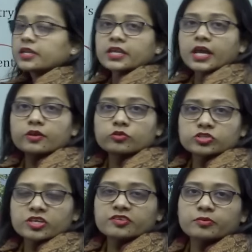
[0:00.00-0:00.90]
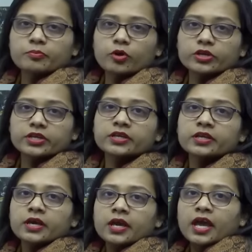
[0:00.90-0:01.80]
green hydrogen is
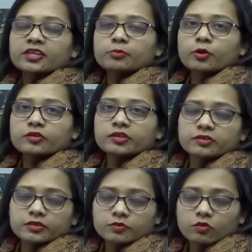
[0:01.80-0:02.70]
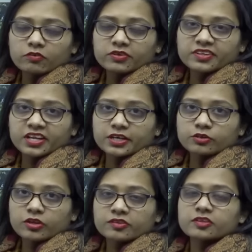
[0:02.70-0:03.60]
important and the process involved is
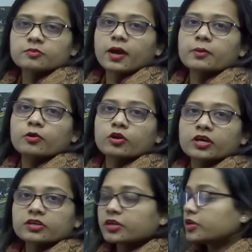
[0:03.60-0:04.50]
electrolysis. Byproduct